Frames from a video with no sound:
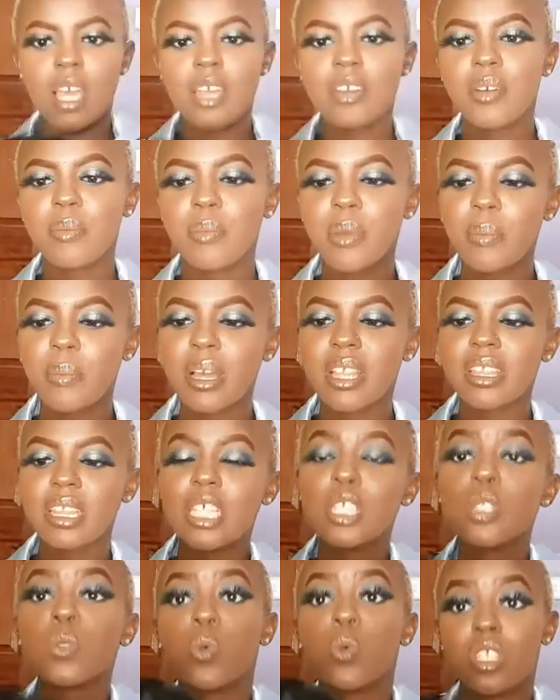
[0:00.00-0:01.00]
i remember
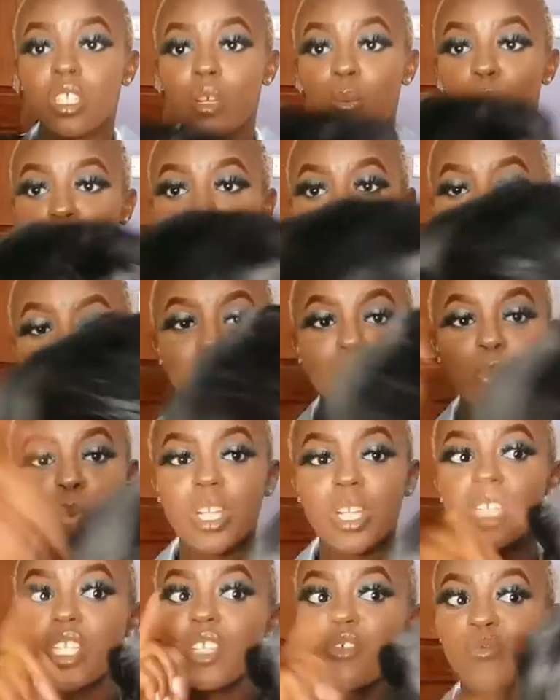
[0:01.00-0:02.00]
this was the most
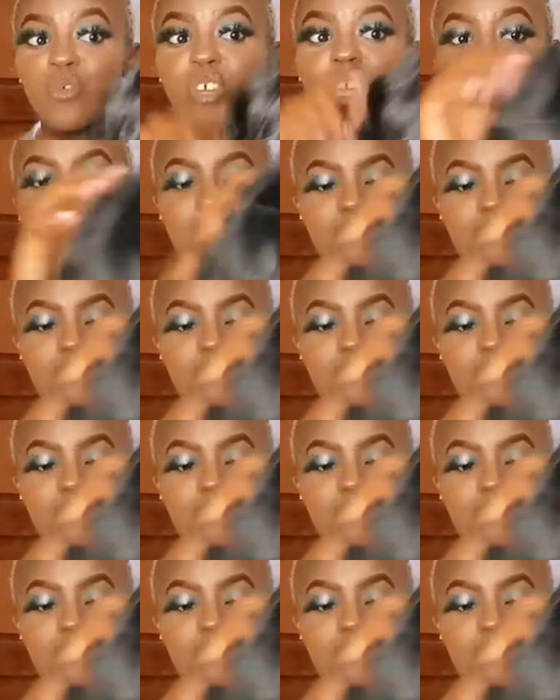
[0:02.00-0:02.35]
expensive wig